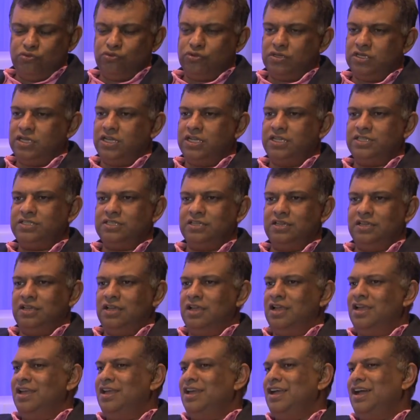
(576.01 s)
organized,
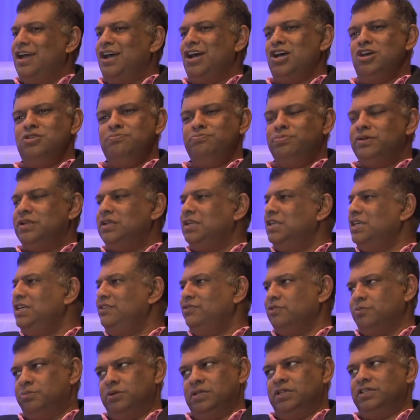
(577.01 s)

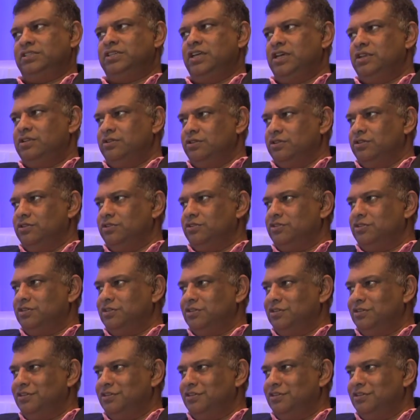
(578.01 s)
unbelievable attendance,